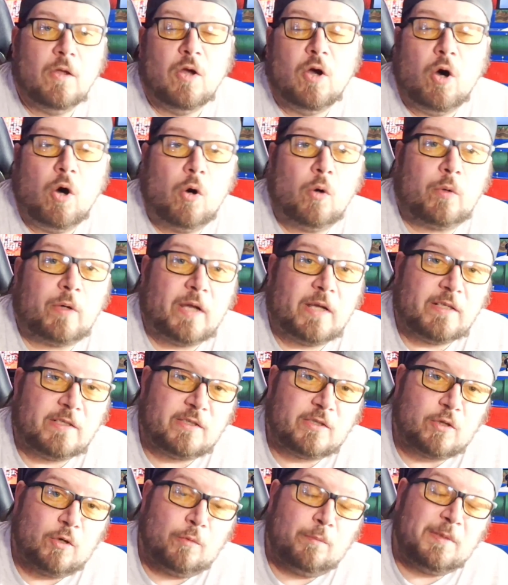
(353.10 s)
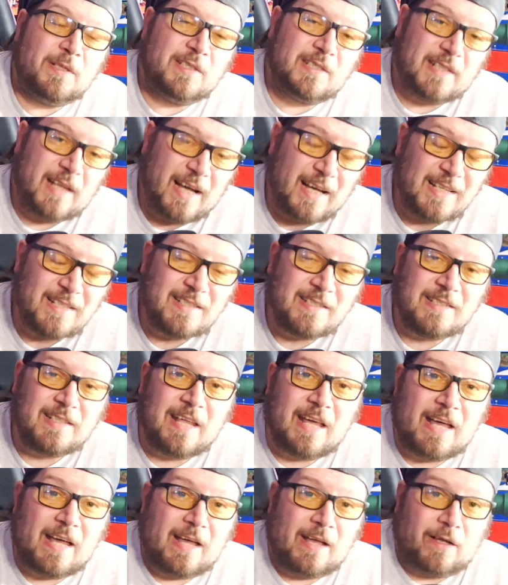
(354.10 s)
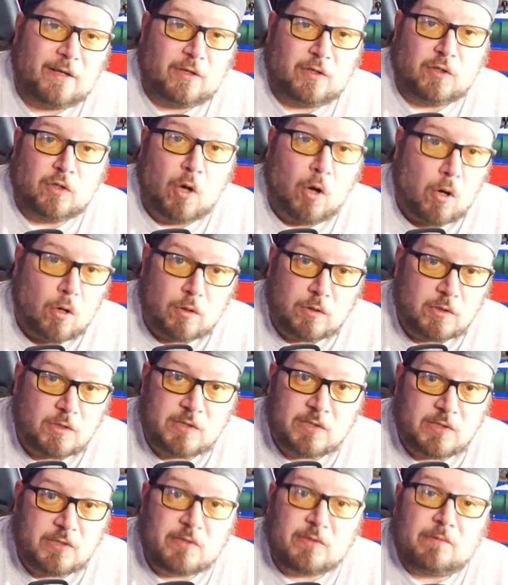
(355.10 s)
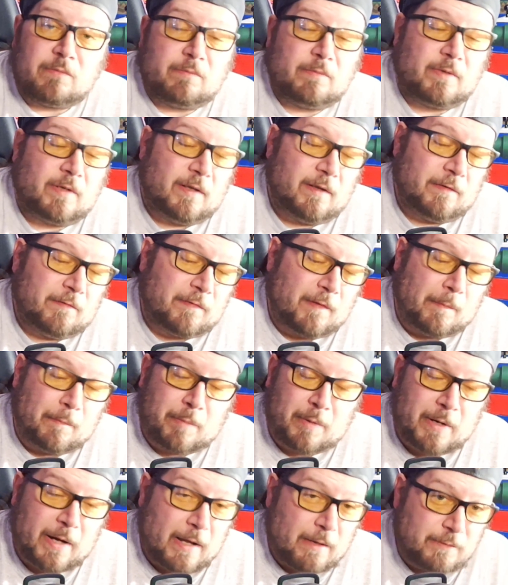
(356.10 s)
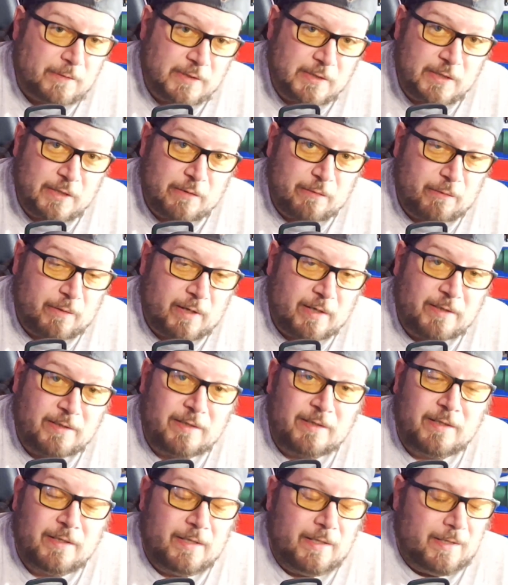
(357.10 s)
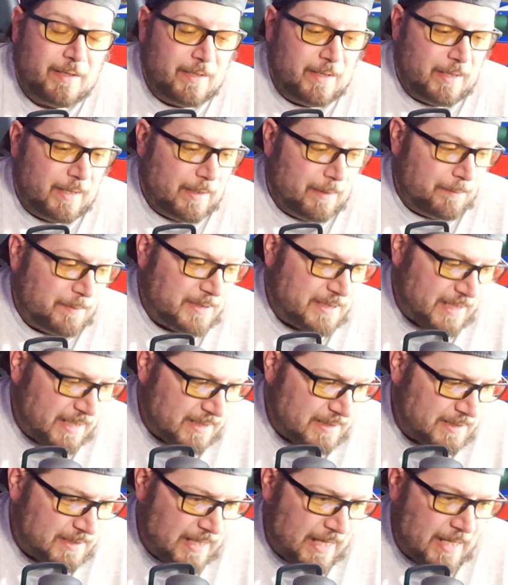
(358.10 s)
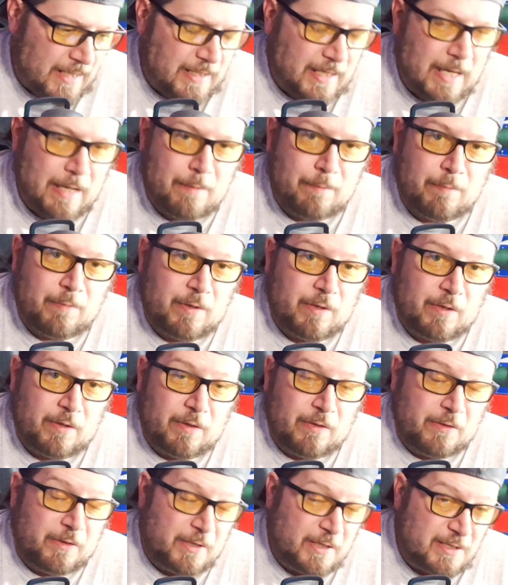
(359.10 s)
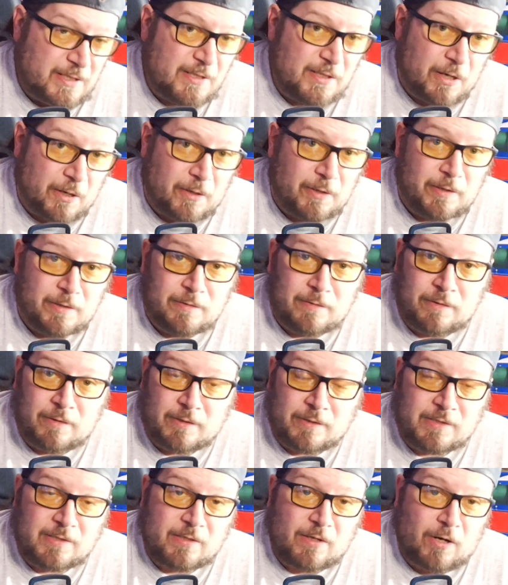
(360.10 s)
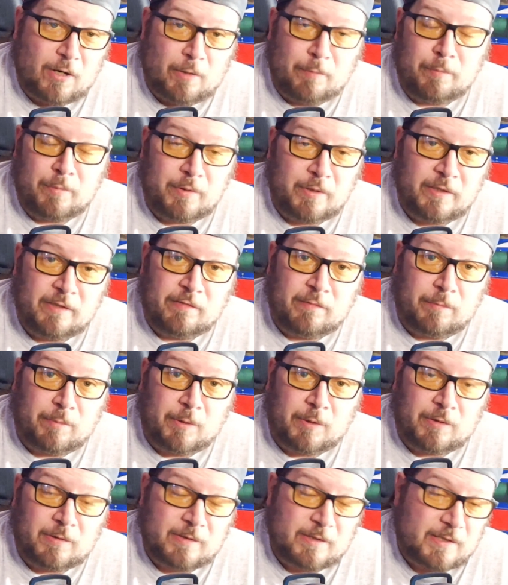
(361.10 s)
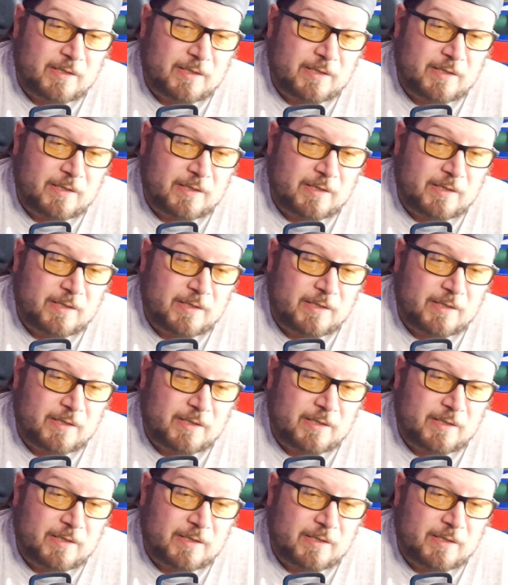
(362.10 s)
Okay, so besides that, Gulks, if I'm pronouncing it right, besides that game, this cart looks unbelievable.